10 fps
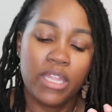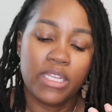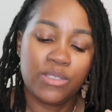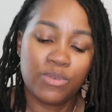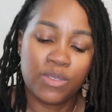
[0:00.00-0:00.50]

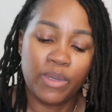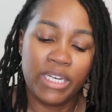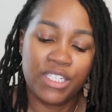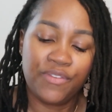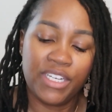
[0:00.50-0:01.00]
This was
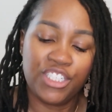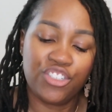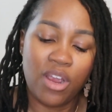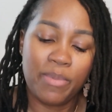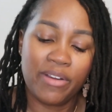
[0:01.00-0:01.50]
Swedish Fish,
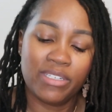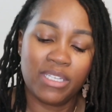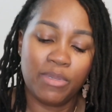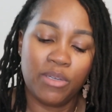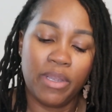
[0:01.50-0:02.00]
Strawberries,
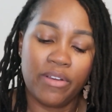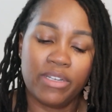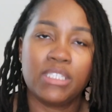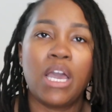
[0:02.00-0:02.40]
and Blueberries.